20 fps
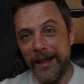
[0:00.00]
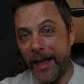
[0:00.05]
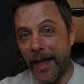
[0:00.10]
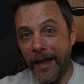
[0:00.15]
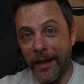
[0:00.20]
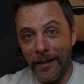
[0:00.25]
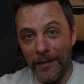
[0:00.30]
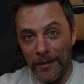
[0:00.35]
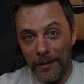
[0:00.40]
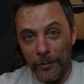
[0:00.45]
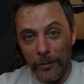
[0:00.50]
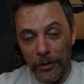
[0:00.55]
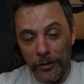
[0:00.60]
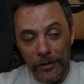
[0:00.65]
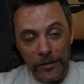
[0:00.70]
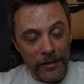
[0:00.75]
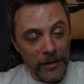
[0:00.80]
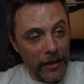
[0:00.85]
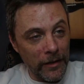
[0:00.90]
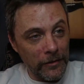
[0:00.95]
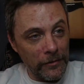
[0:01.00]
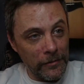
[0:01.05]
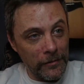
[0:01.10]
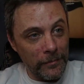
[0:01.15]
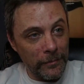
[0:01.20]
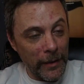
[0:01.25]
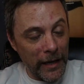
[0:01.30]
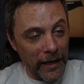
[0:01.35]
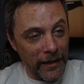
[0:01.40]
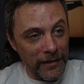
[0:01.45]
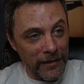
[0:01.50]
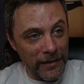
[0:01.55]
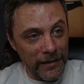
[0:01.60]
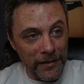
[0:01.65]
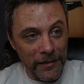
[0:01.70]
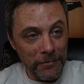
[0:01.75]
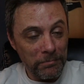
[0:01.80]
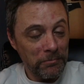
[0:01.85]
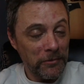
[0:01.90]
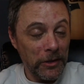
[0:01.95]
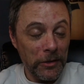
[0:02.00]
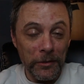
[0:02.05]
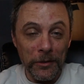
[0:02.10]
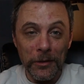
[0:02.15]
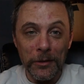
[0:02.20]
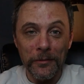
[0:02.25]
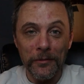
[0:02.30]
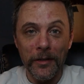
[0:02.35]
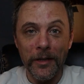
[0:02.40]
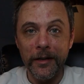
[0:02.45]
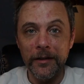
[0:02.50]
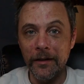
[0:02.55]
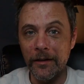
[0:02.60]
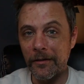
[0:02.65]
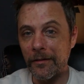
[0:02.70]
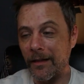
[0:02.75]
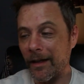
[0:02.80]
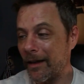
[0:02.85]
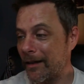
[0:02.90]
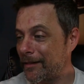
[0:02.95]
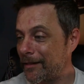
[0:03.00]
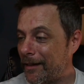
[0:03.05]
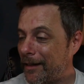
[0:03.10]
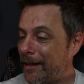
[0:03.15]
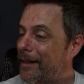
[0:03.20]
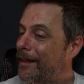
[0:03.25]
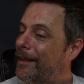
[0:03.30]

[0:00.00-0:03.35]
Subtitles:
as a motorcycle passes. Don't know if you could hear that.